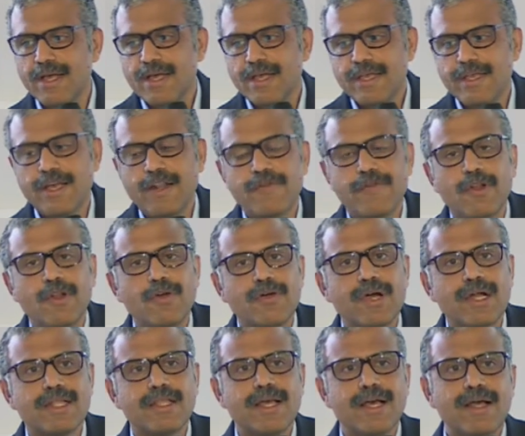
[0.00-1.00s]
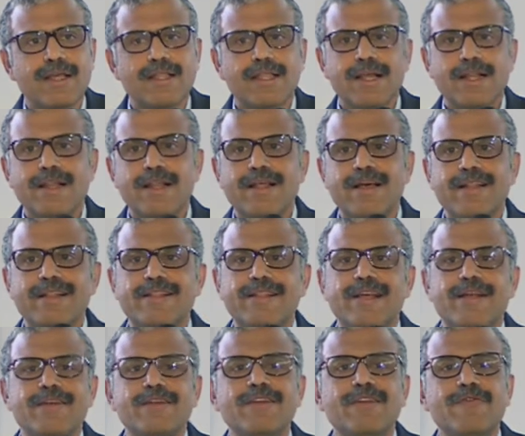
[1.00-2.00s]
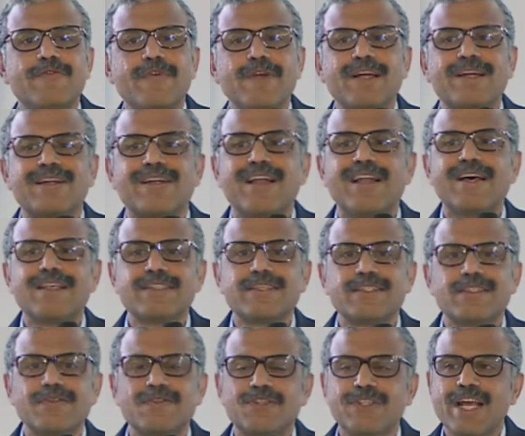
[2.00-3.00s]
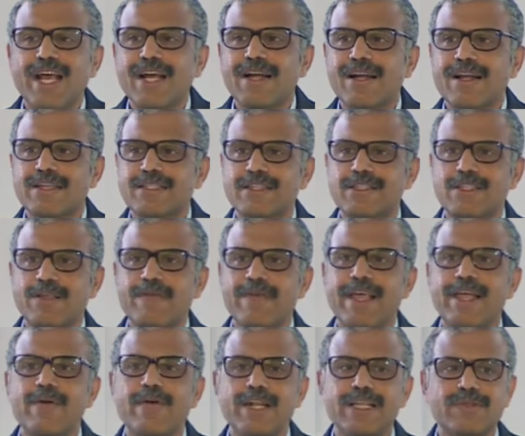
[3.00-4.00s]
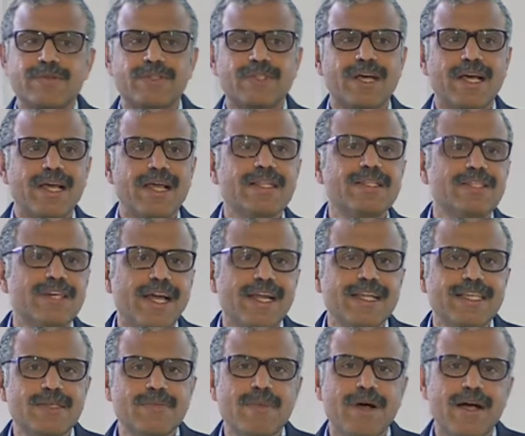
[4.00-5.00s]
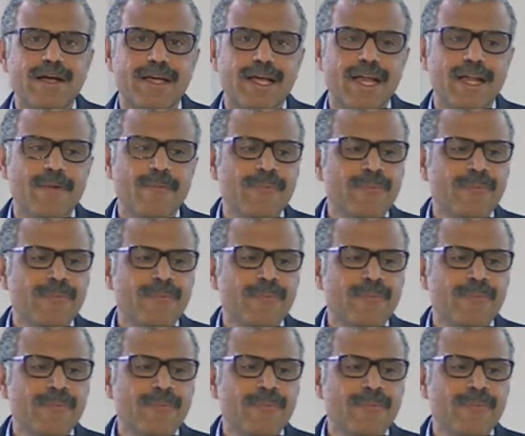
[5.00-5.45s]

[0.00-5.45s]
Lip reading: Here, if you look at the the different classes of share classes of equities which are in Chinese market,